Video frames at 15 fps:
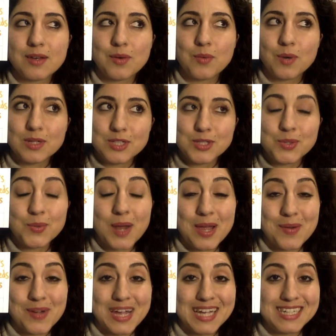What's the right
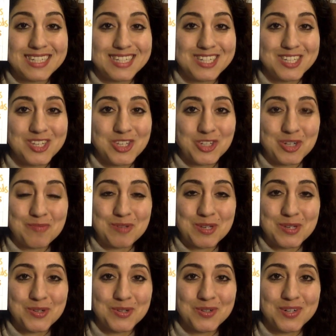way to
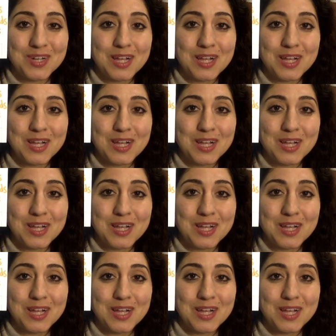distribute